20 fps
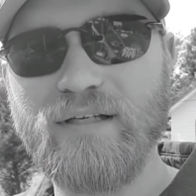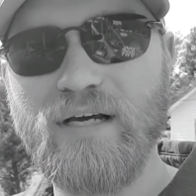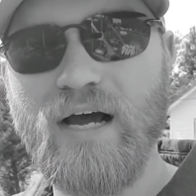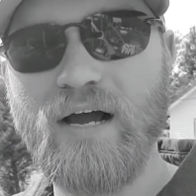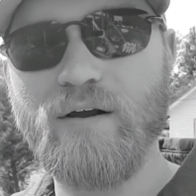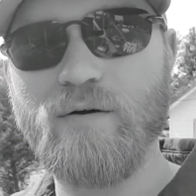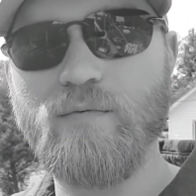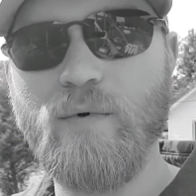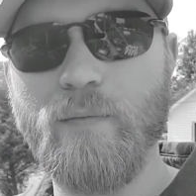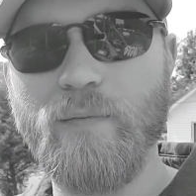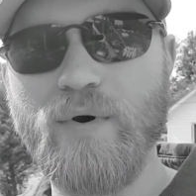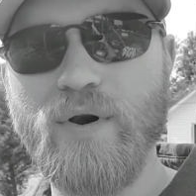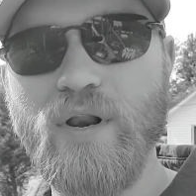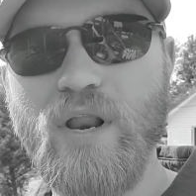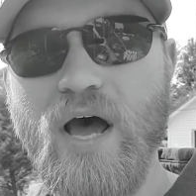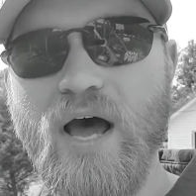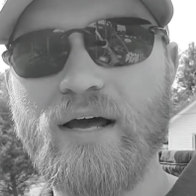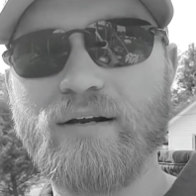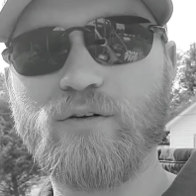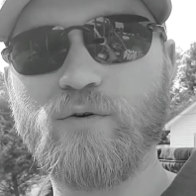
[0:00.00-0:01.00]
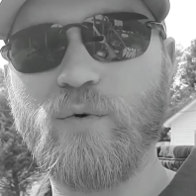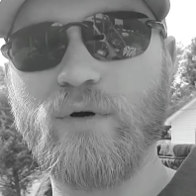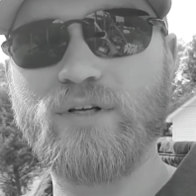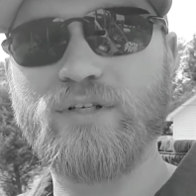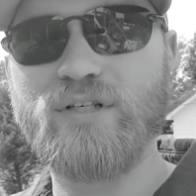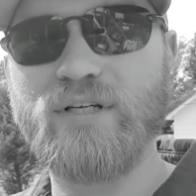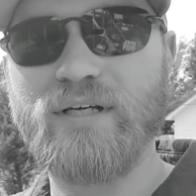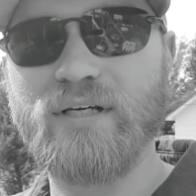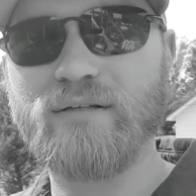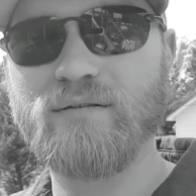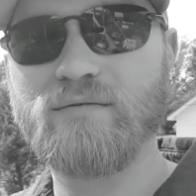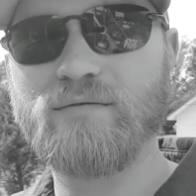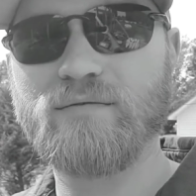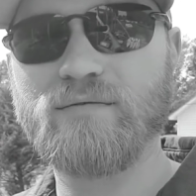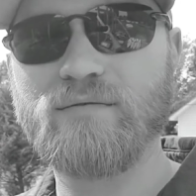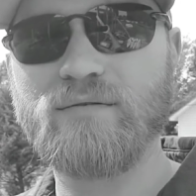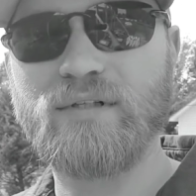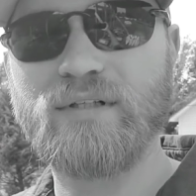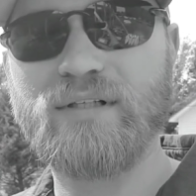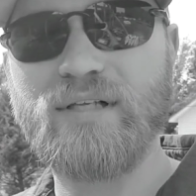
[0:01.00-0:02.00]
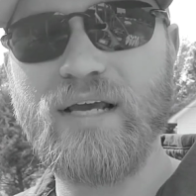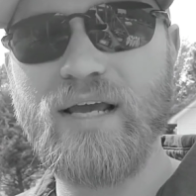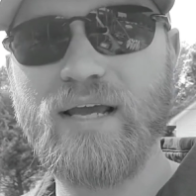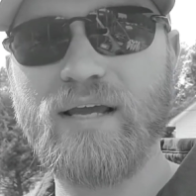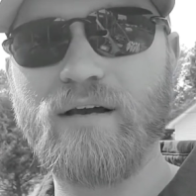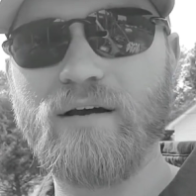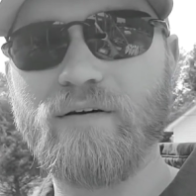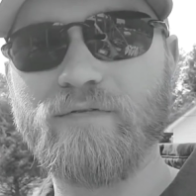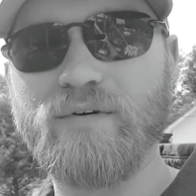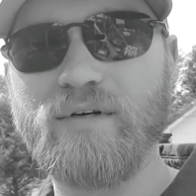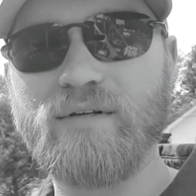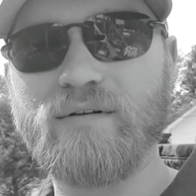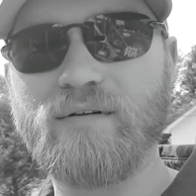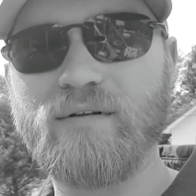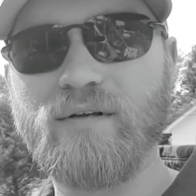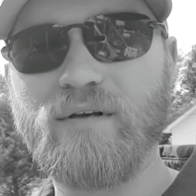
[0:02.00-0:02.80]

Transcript: remember not quenching the tang of it